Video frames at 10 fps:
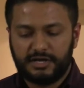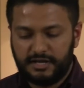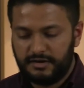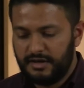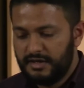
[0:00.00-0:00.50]

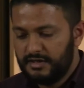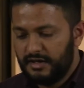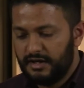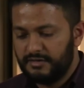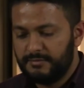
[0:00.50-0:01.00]
And
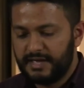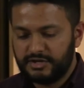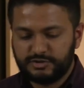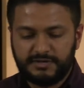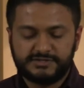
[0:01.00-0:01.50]
uh, the
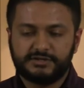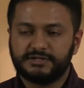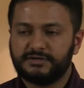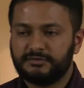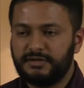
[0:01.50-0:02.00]
manager basically
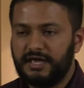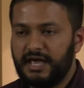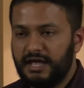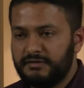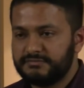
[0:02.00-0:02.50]
told me,
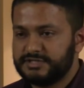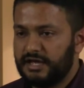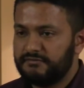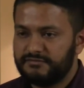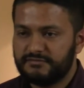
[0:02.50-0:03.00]
A,
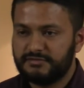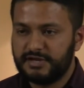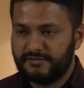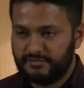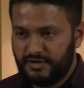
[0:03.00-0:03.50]
Dev,
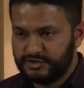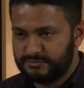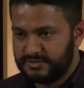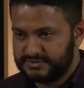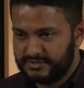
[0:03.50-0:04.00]
never launch a
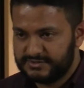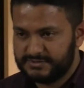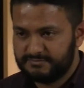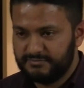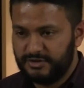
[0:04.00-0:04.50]
business.
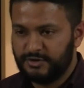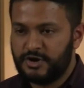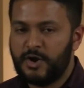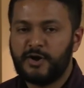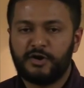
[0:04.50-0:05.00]
You don't
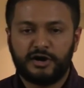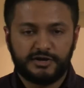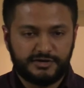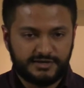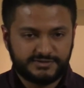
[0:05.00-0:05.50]
know how hard
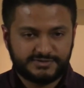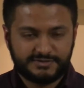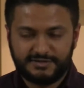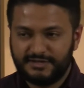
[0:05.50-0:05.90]
it is.